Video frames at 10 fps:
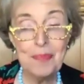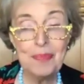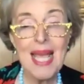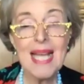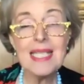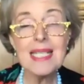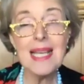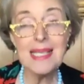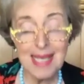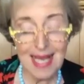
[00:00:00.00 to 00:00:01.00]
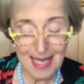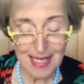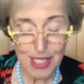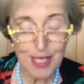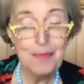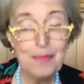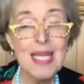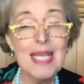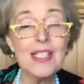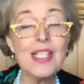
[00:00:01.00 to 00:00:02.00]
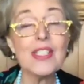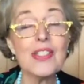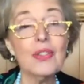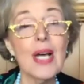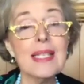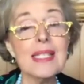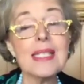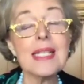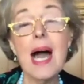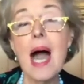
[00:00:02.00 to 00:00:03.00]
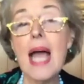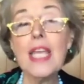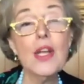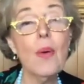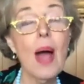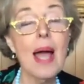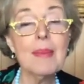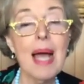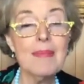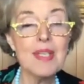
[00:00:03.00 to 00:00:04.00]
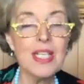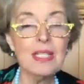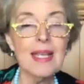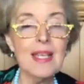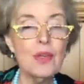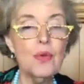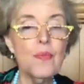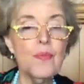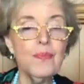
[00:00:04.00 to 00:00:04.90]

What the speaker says: And today's guest is Celeste. I'm just going to let you,